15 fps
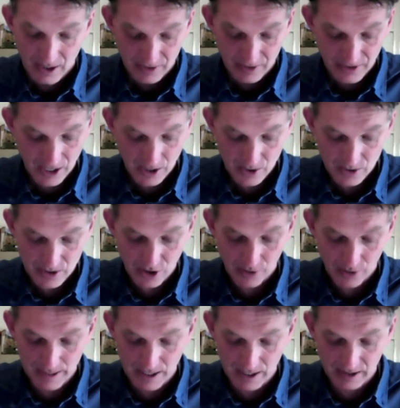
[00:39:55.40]
The only
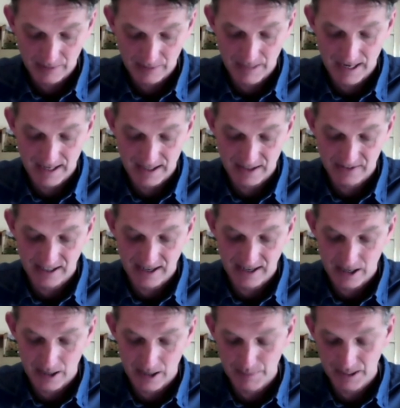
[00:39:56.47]
comment I can make is that
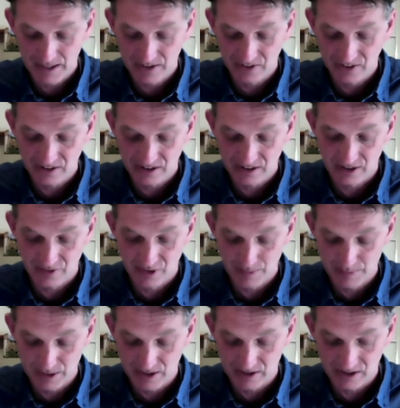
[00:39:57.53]
it appears that in
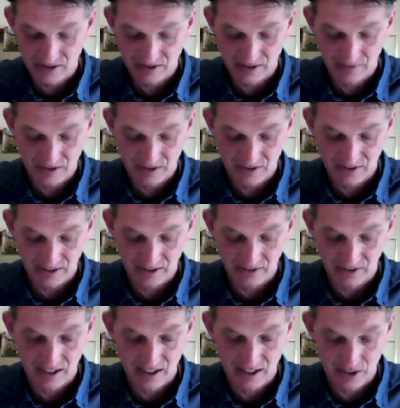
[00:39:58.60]
November 1976
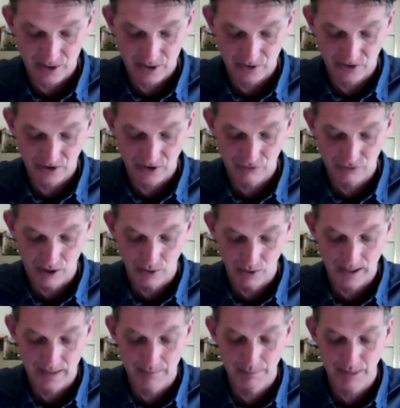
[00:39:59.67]
he used his
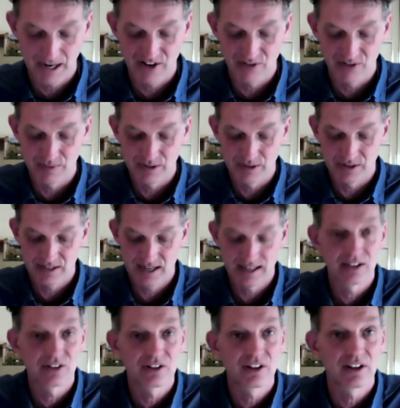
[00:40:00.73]
role in Pavement and
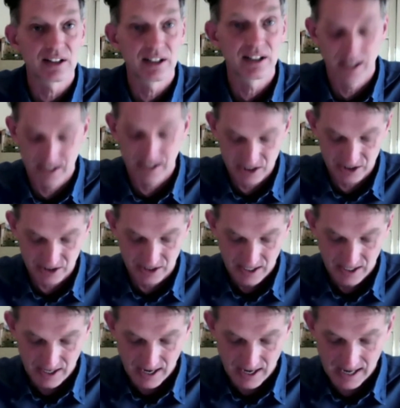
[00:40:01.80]

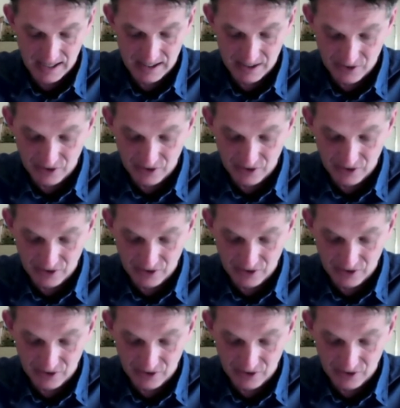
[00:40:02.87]
in the